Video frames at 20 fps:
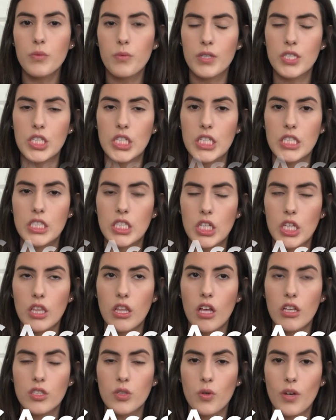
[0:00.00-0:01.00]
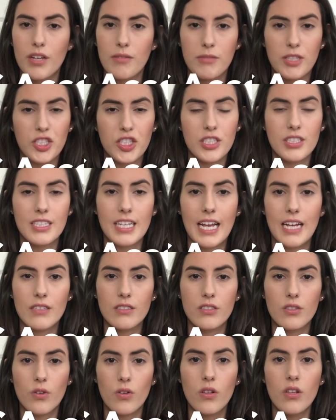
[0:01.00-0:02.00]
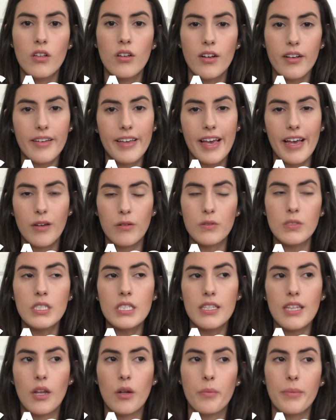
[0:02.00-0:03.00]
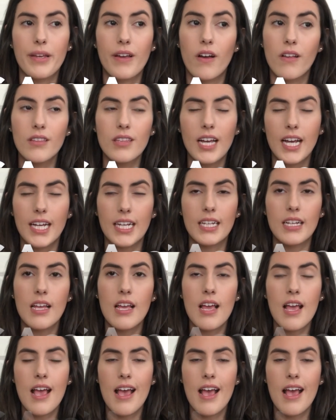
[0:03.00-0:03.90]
which is the Law School Admissions Council account that will be online.